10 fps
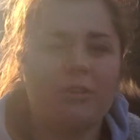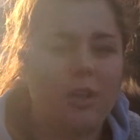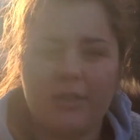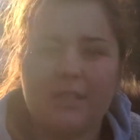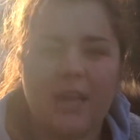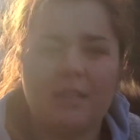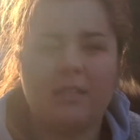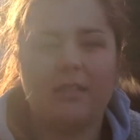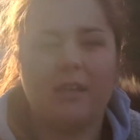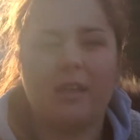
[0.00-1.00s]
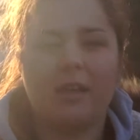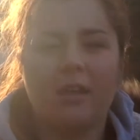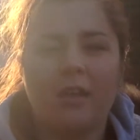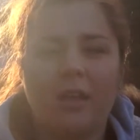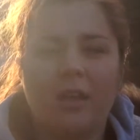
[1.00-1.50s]
Nothing's handed to you.
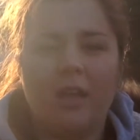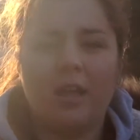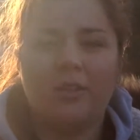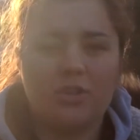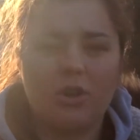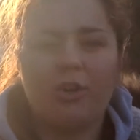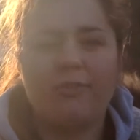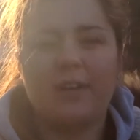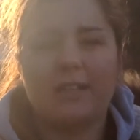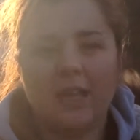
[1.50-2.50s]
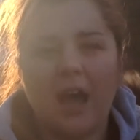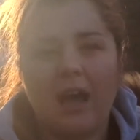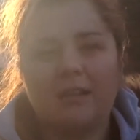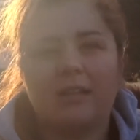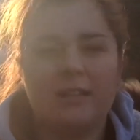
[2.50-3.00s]
It's tough and it's
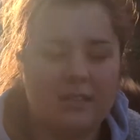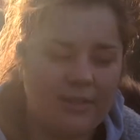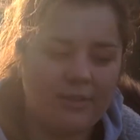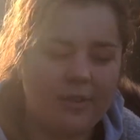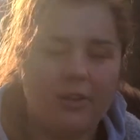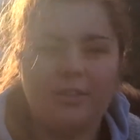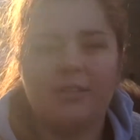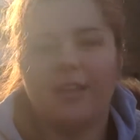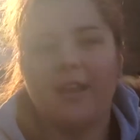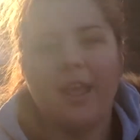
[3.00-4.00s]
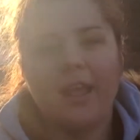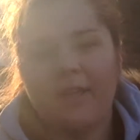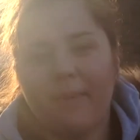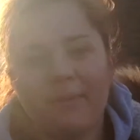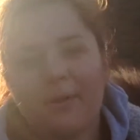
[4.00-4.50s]
hard and it's difficult, and
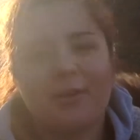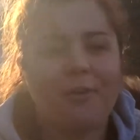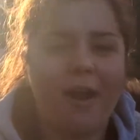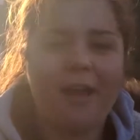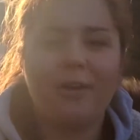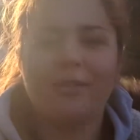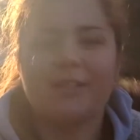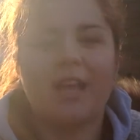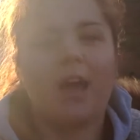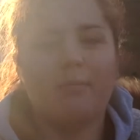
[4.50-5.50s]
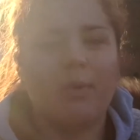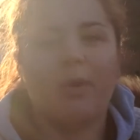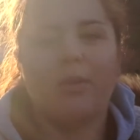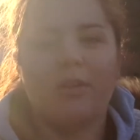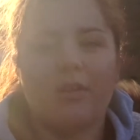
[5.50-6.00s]
you might want to cry all the time.
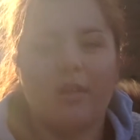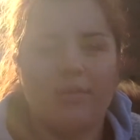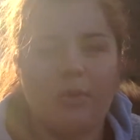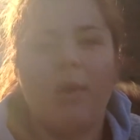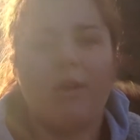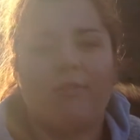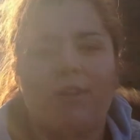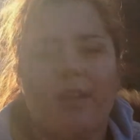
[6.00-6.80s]
But if you work for